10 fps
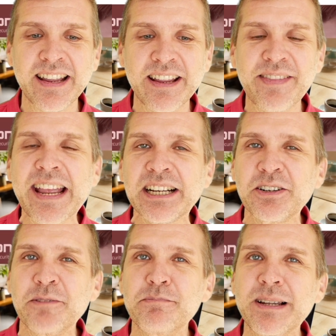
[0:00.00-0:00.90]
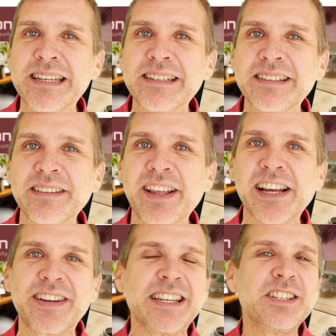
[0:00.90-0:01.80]
they are complete. They are
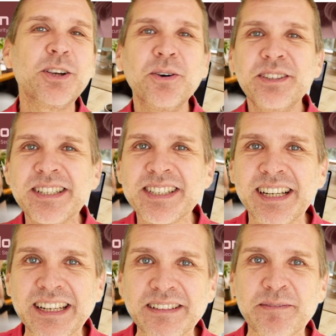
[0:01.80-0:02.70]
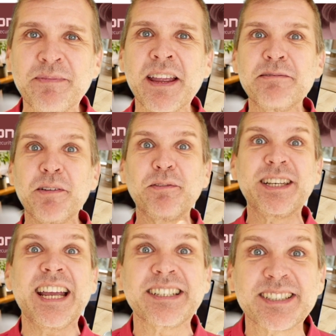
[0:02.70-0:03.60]
in your design with
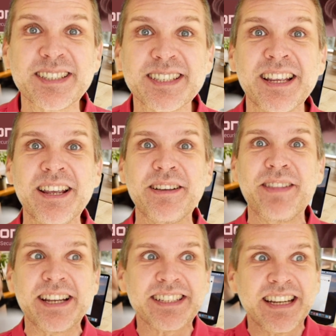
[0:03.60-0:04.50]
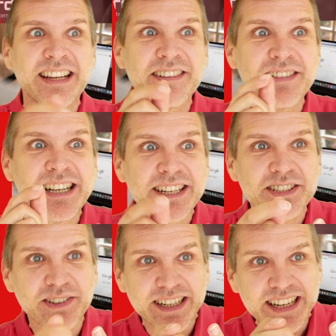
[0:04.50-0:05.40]
texts that
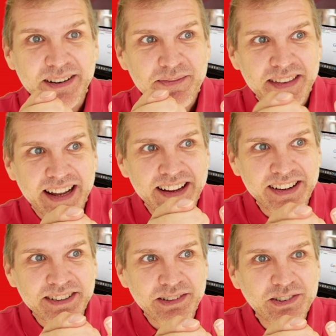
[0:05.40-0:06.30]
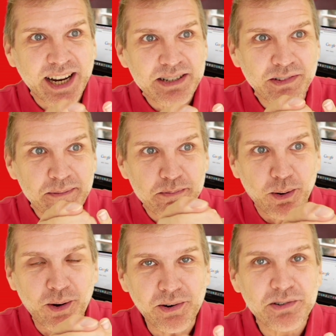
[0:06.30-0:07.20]
literally create
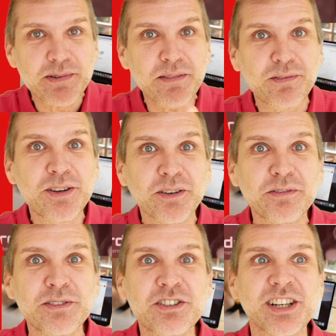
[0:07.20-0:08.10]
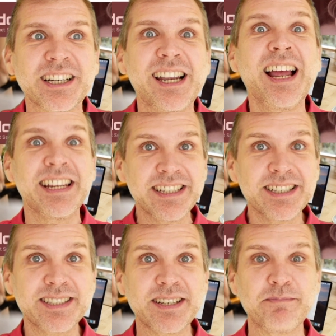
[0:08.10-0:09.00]
rapport with your future
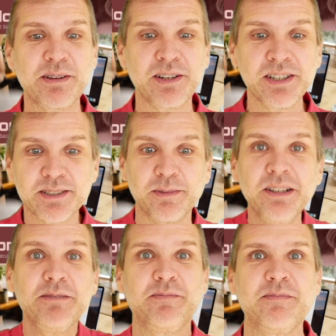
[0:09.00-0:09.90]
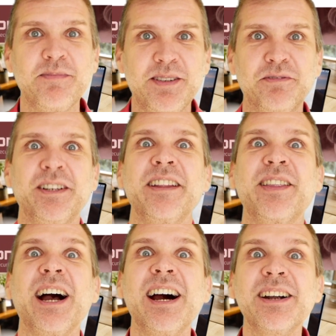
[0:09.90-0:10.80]
clients because, well, you've done the
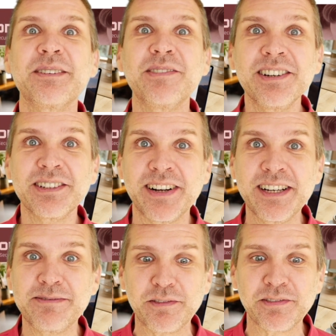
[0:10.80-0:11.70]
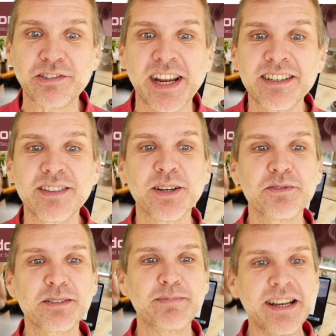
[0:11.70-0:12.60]
hard work, right? We've created
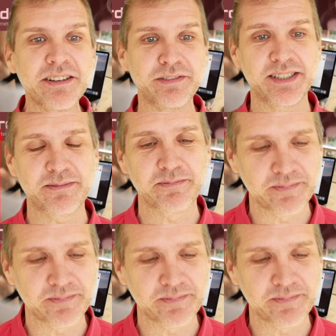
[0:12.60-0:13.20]
those benefits.